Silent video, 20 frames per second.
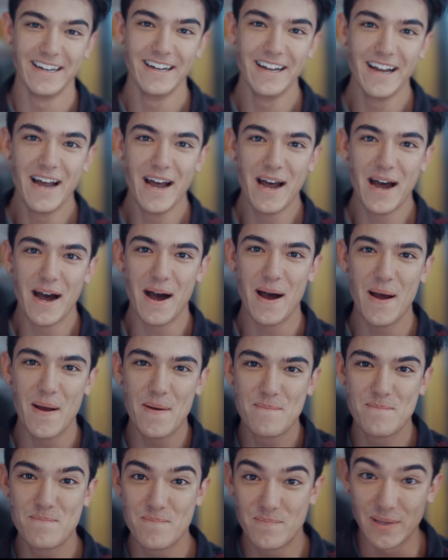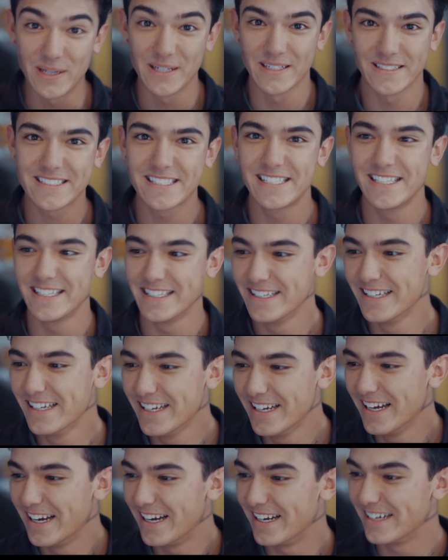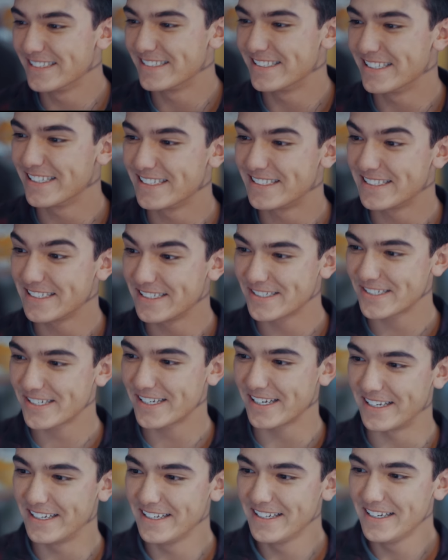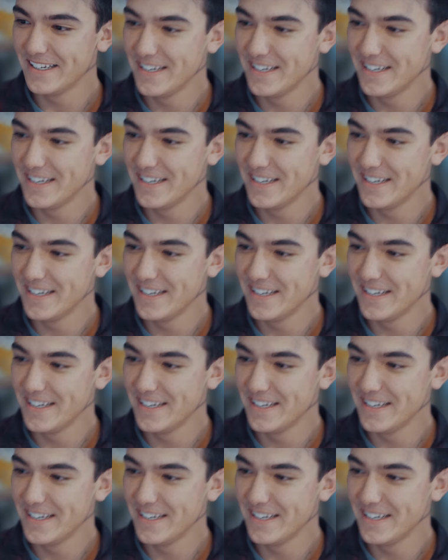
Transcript: I built a D T G.